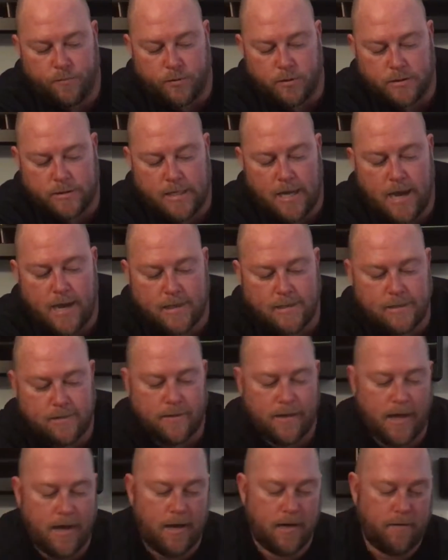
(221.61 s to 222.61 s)

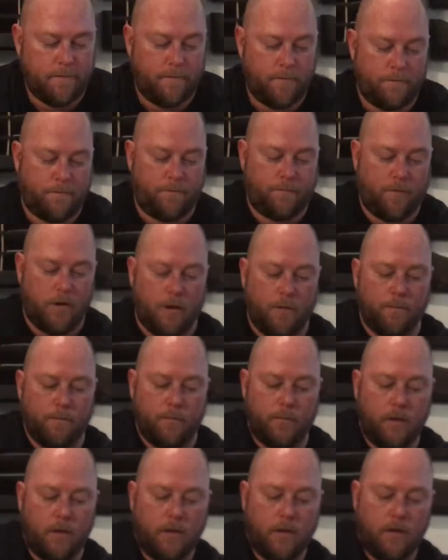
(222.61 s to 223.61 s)
protect that
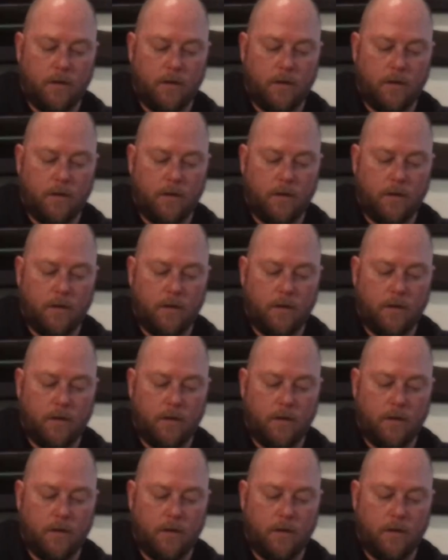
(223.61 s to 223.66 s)
from